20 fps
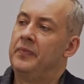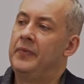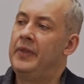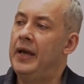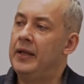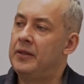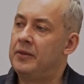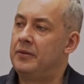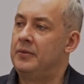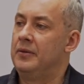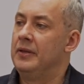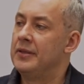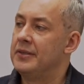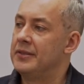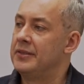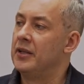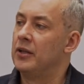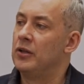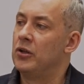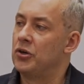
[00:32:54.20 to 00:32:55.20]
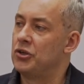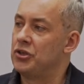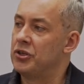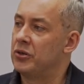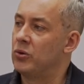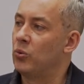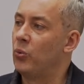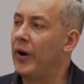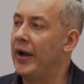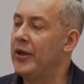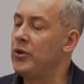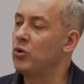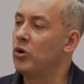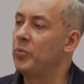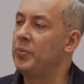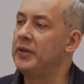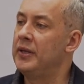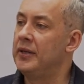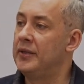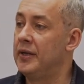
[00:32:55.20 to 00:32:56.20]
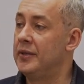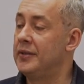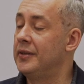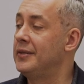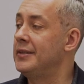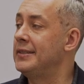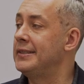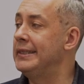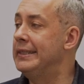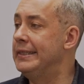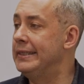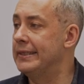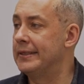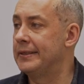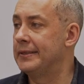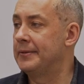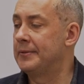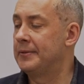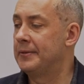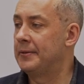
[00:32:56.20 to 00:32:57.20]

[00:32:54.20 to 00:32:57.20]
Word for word: That is the logic why European identity is needed.